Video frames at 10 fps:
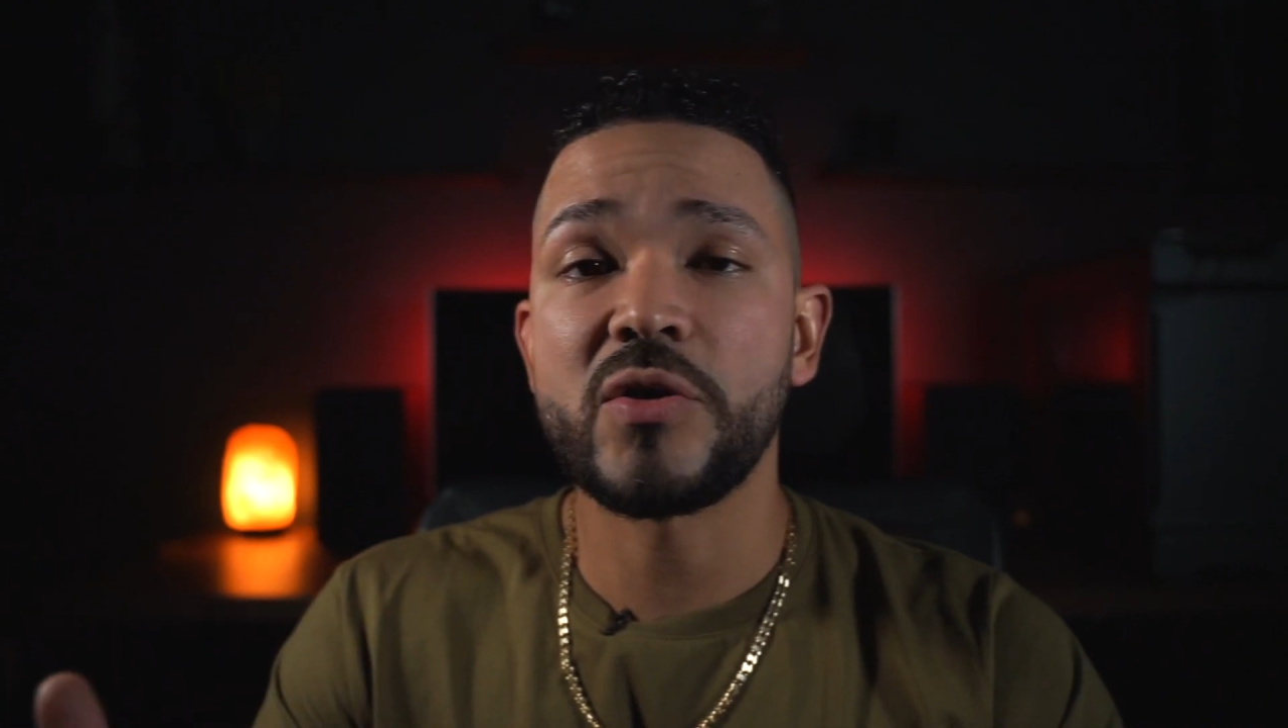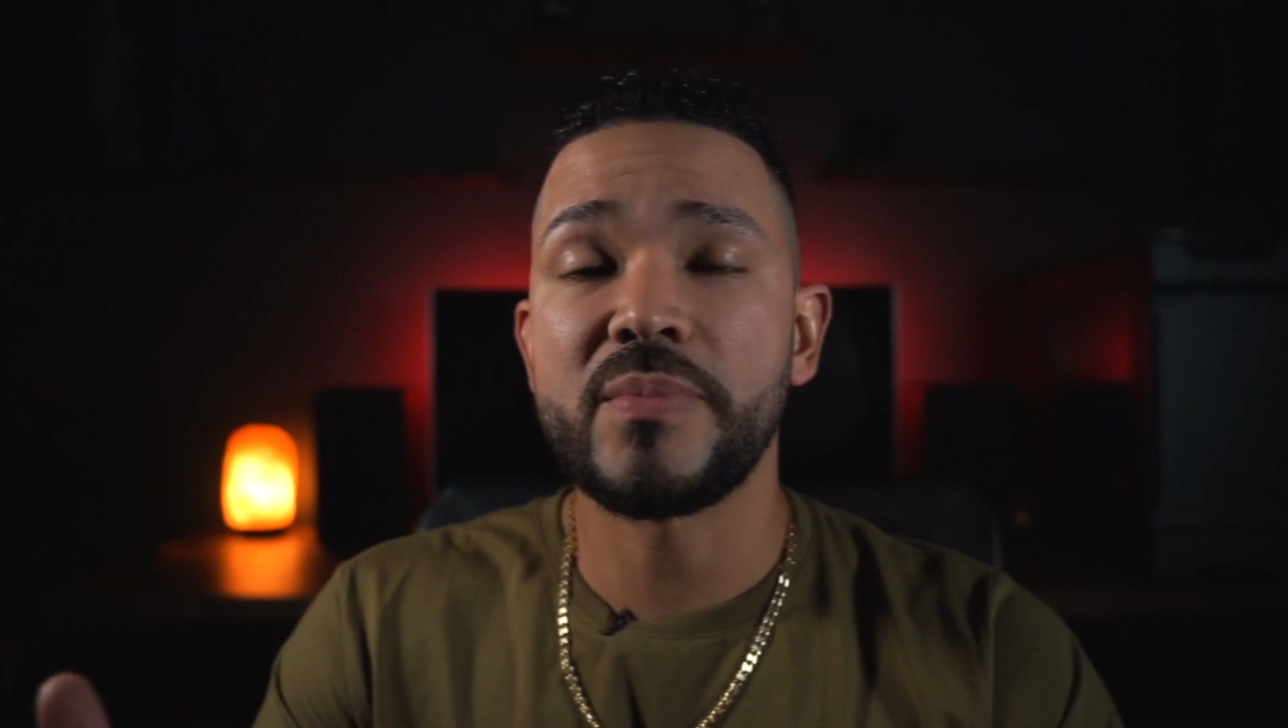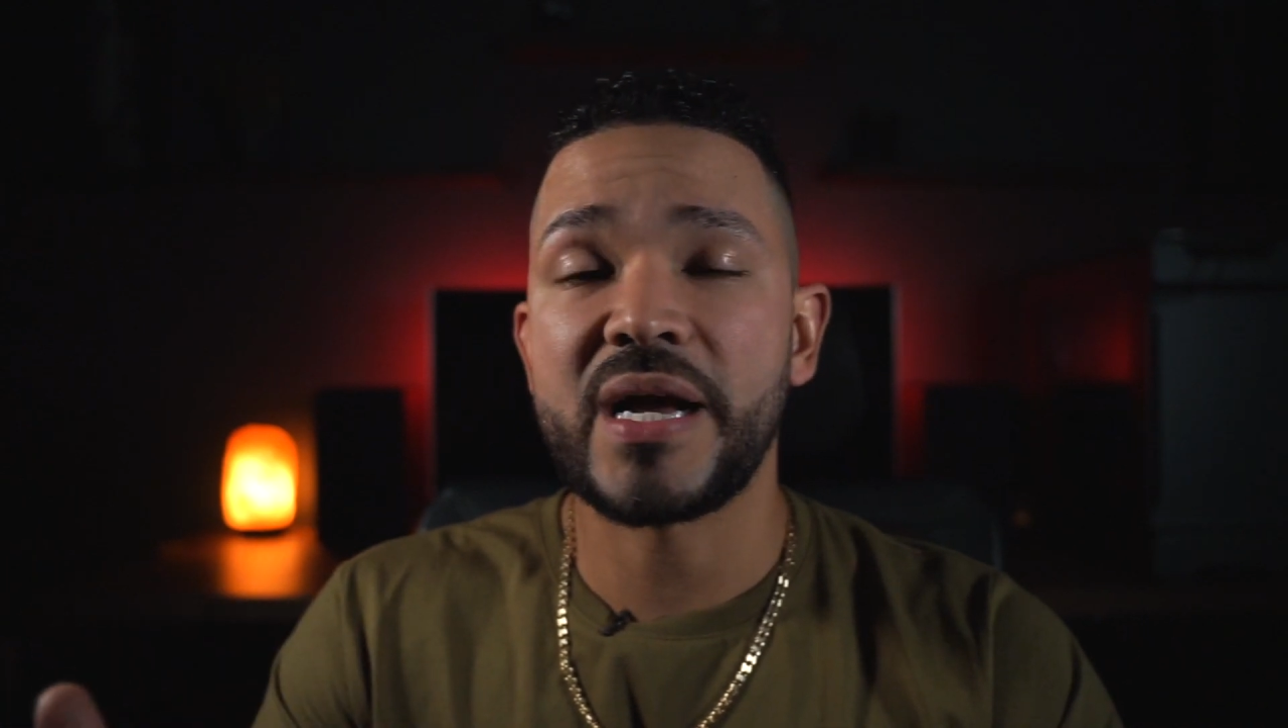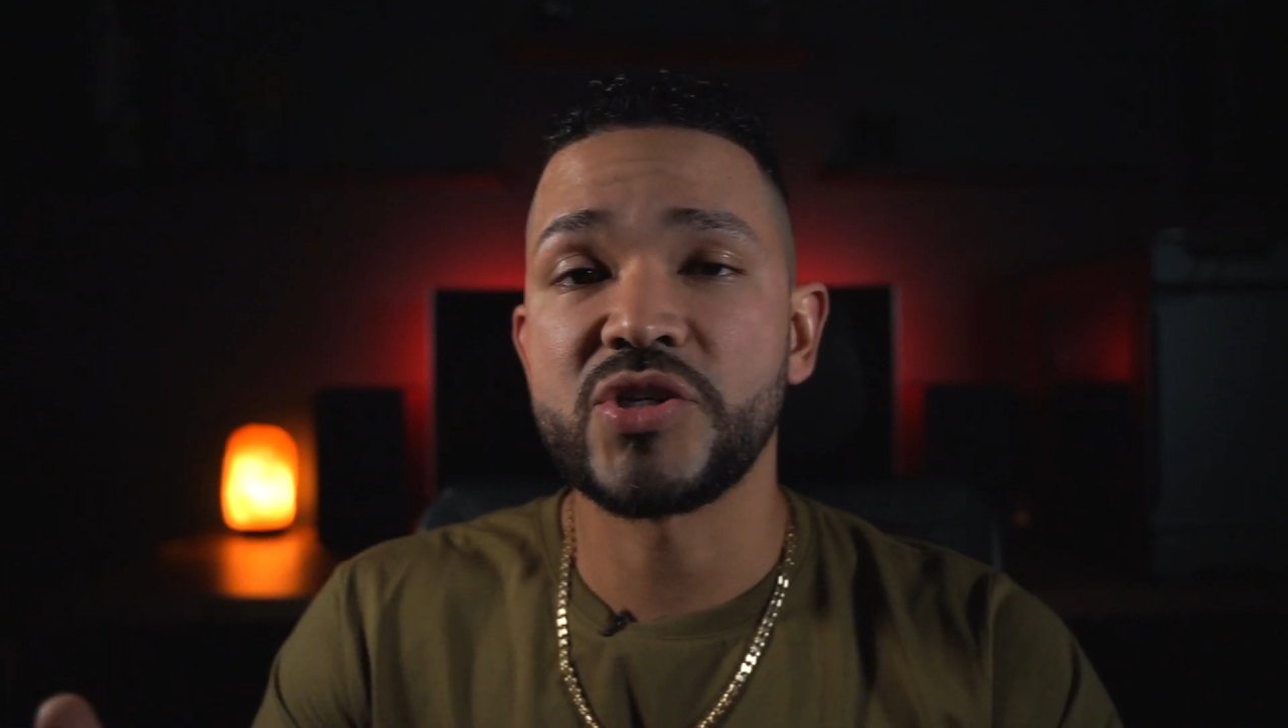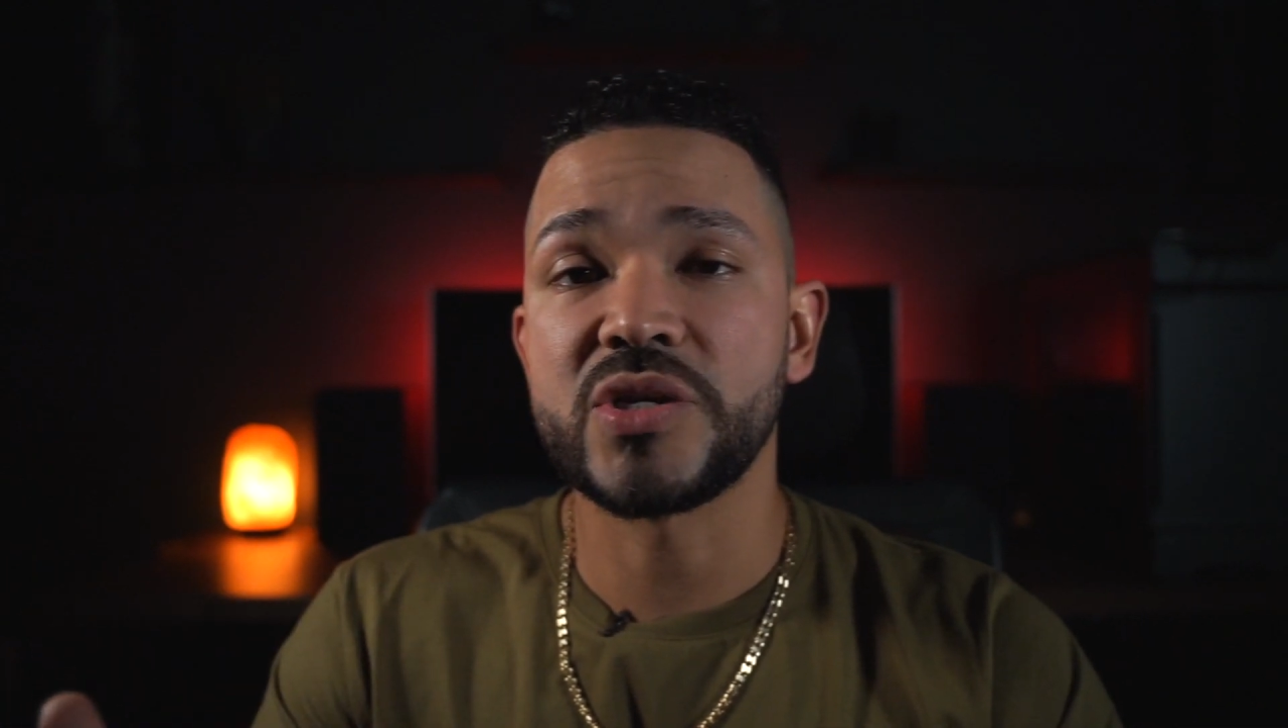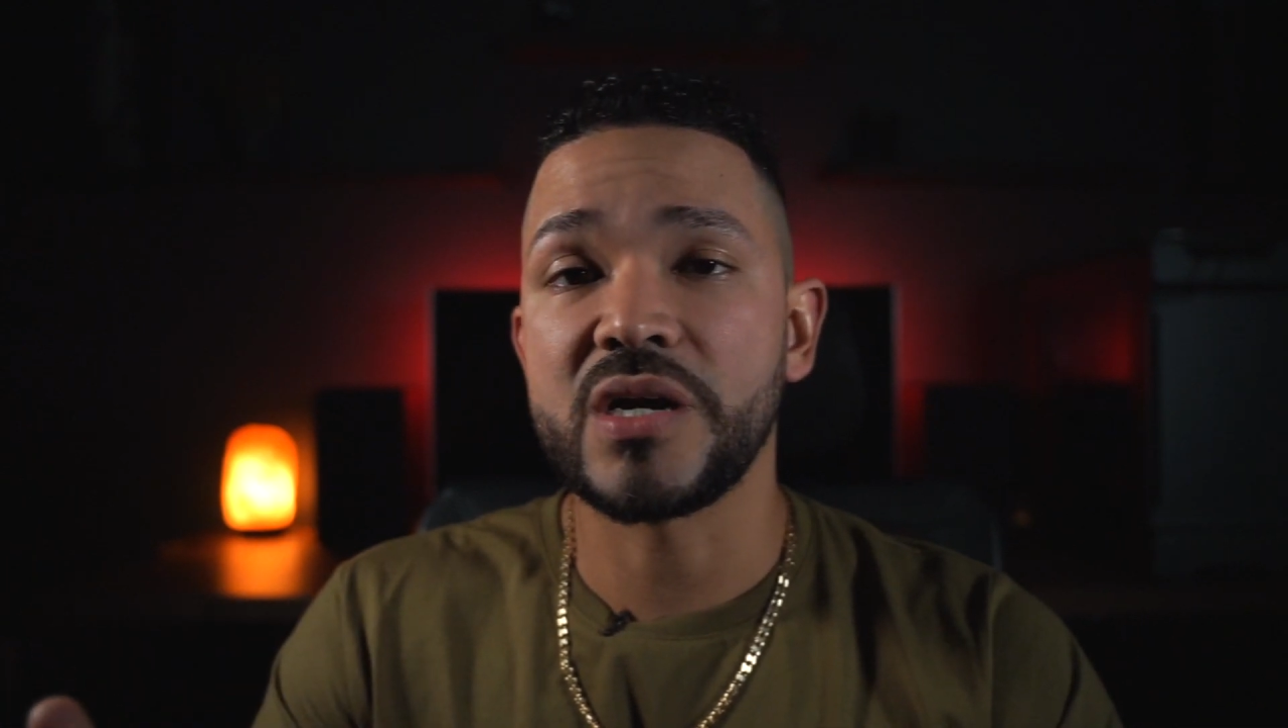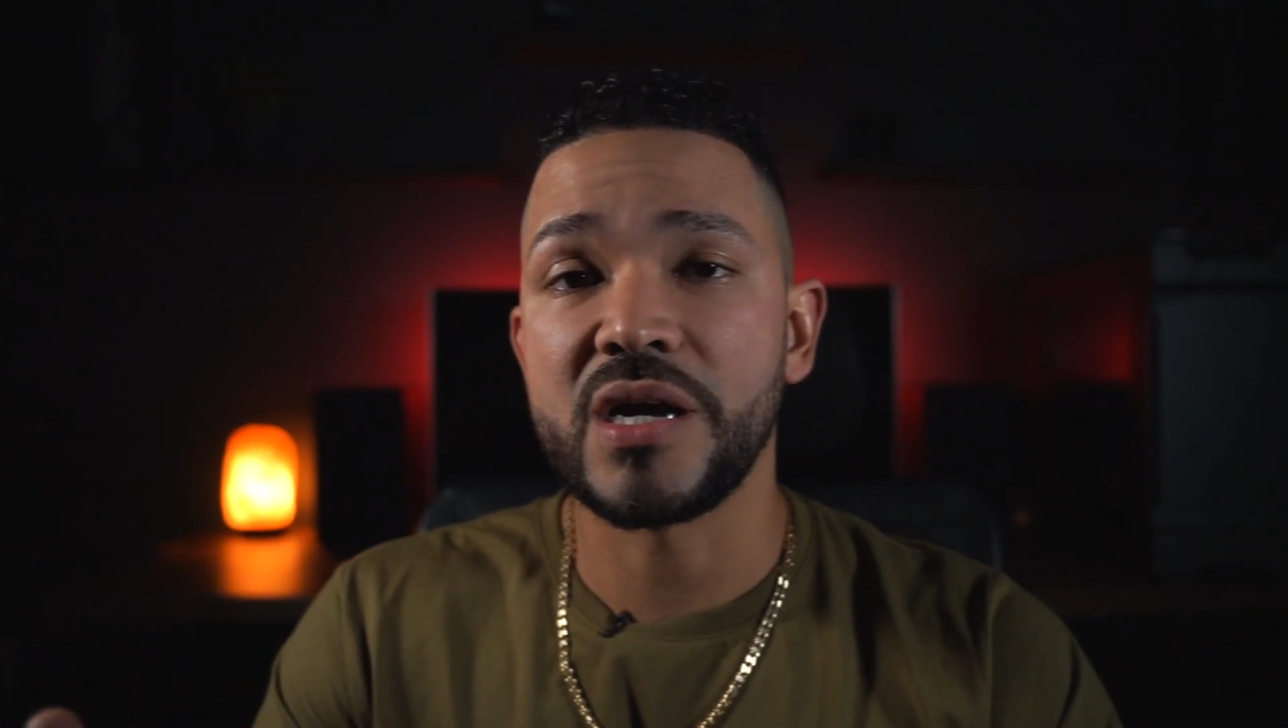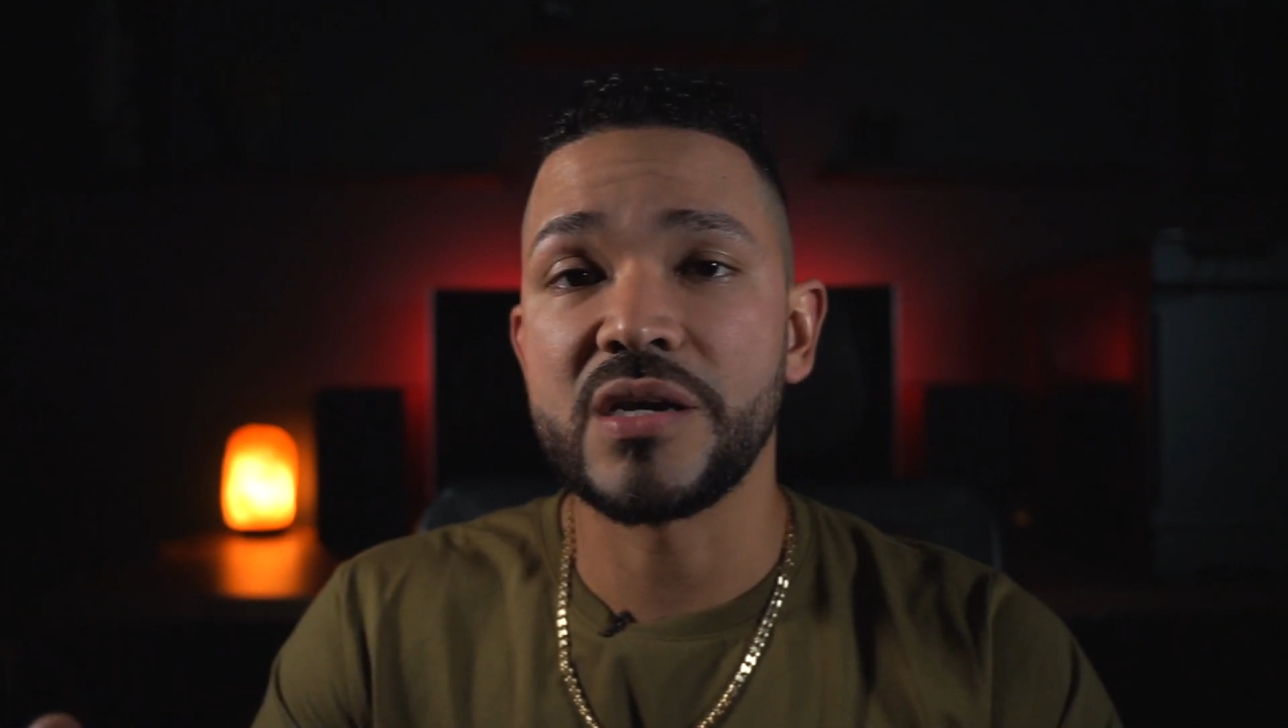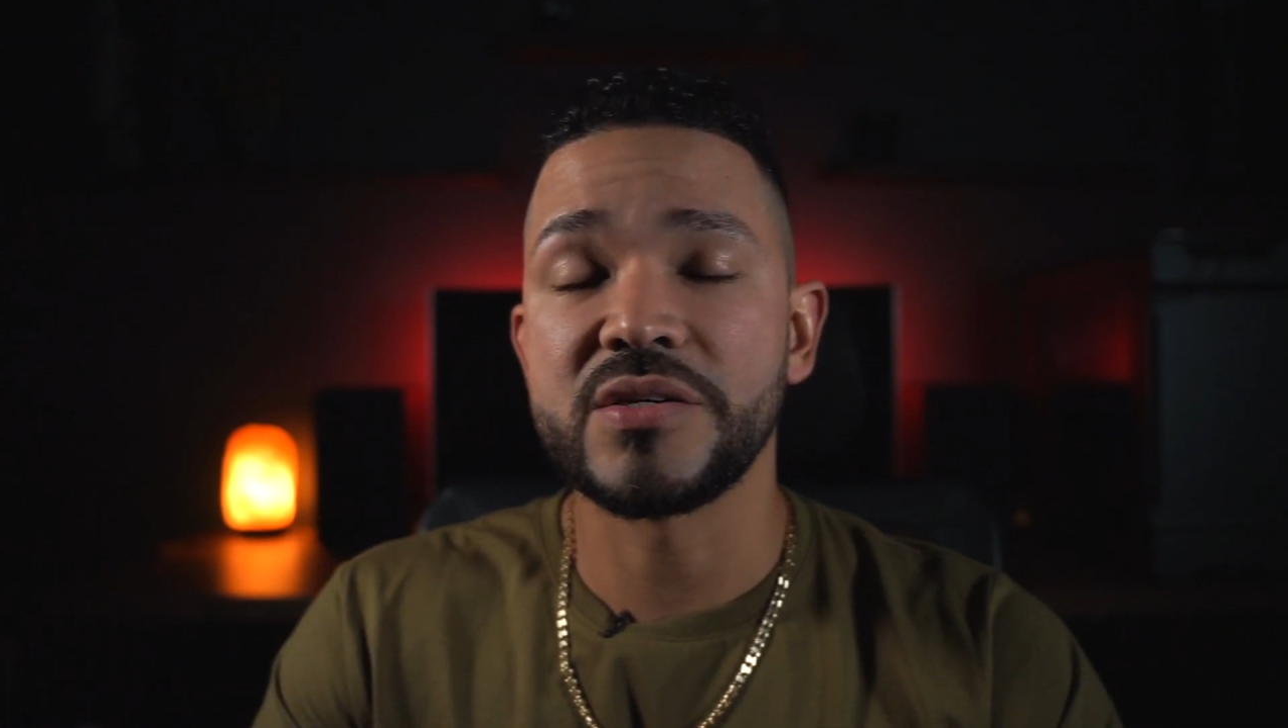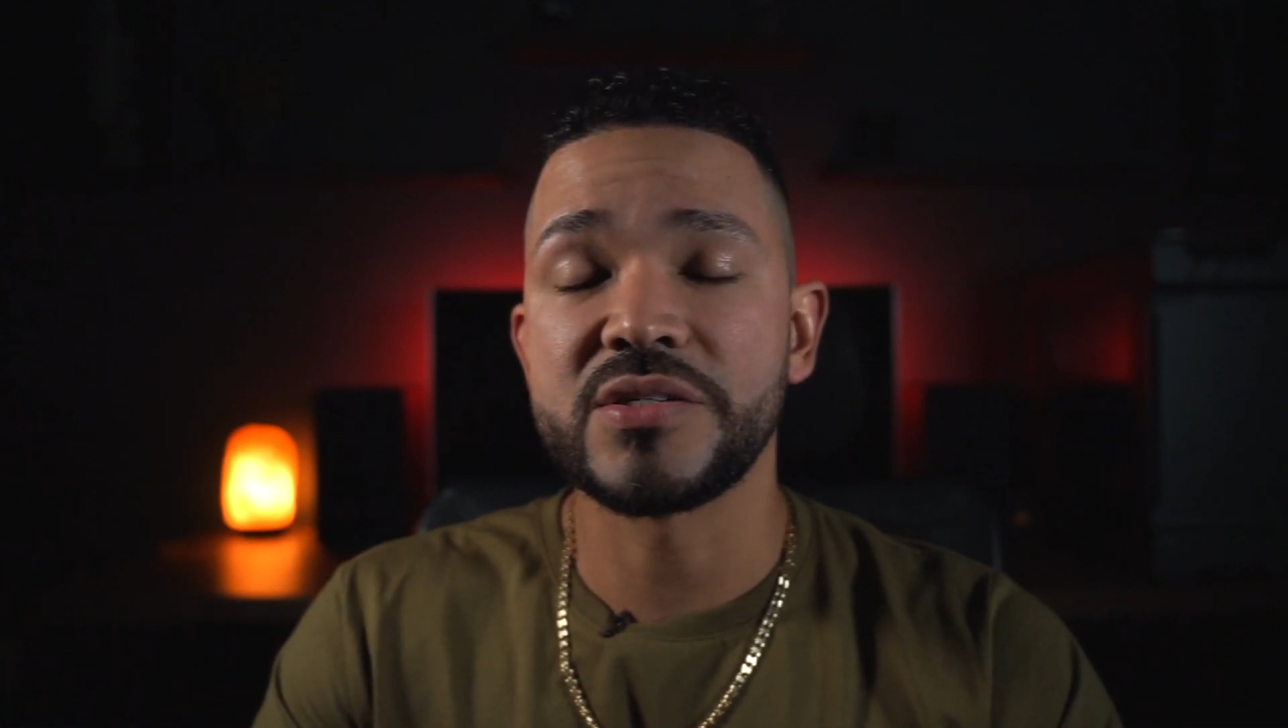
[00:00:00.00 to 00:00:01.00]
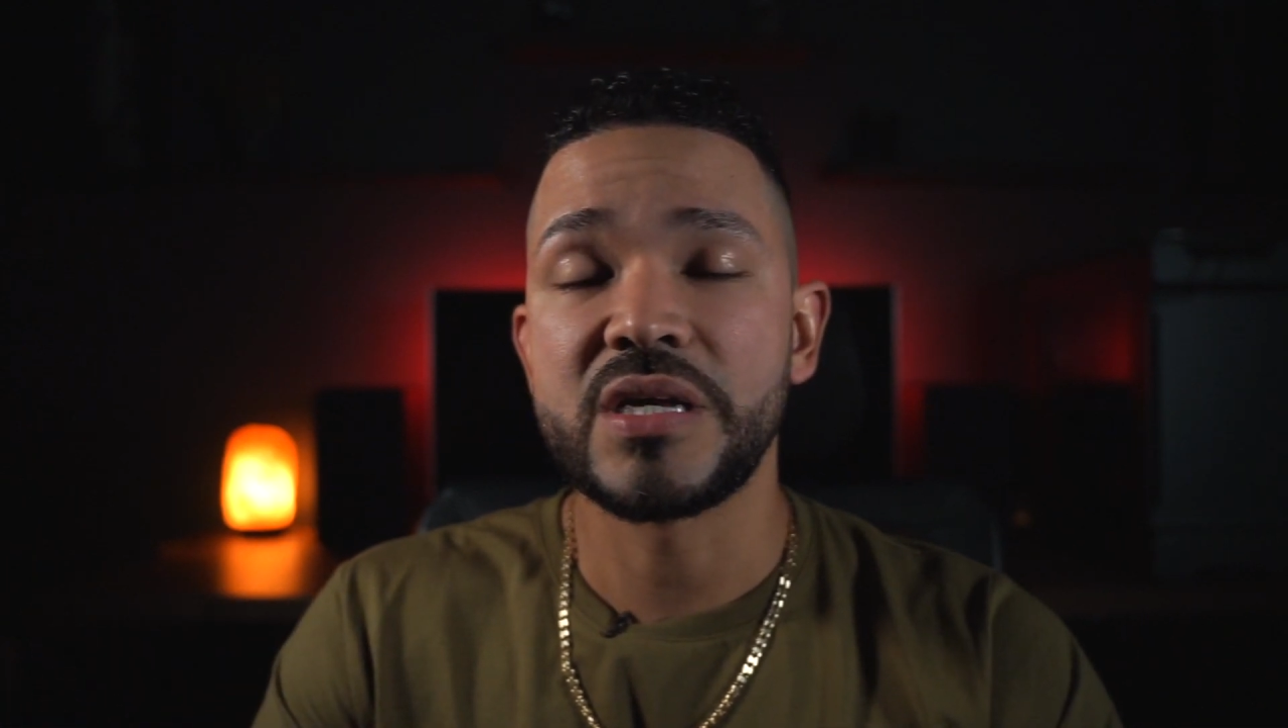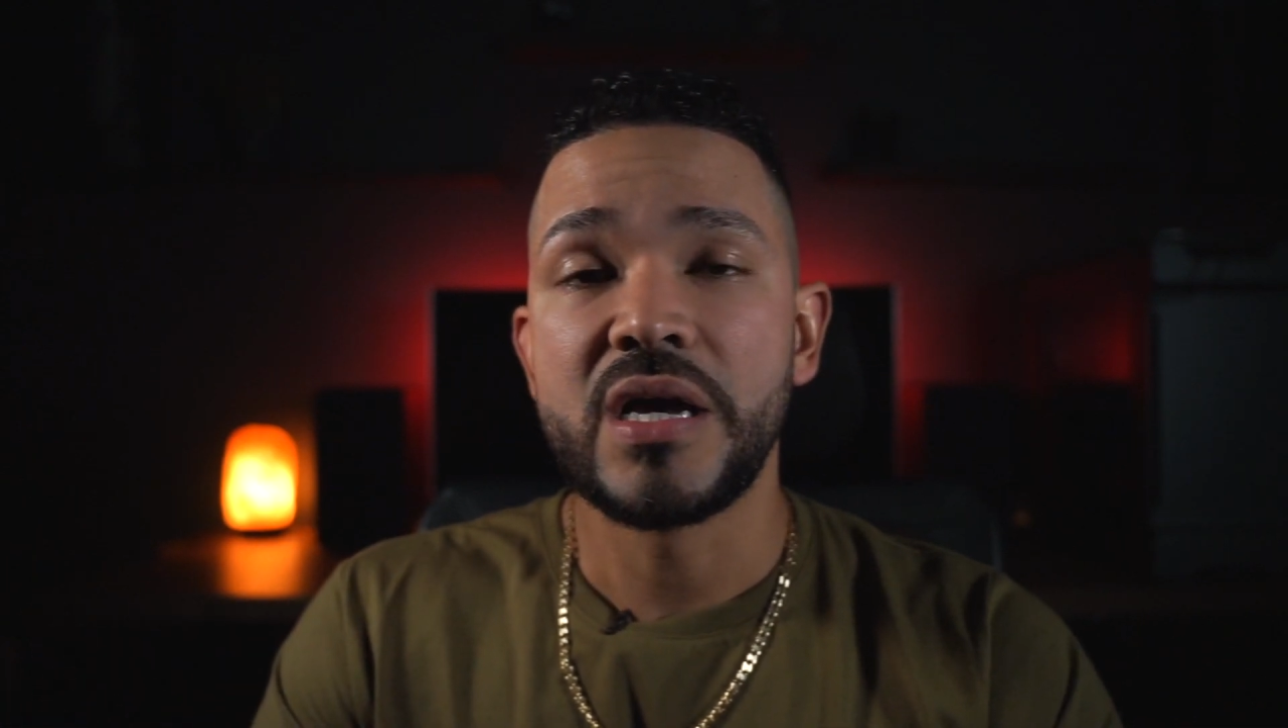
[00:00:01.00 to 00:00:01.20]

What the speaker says: match your colors